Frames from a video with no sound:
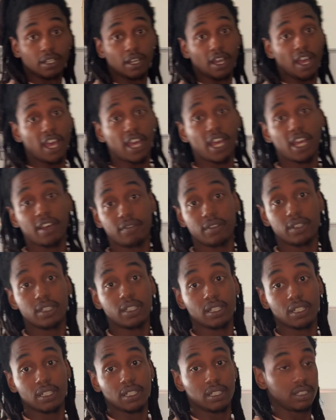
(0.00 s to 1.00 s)
have
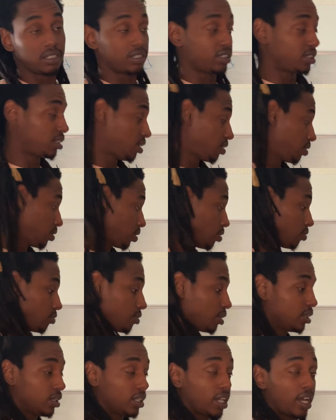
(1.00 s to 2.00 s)
a scenario
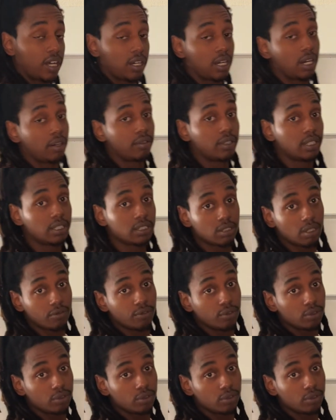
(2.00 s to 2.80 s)
written down already. So if you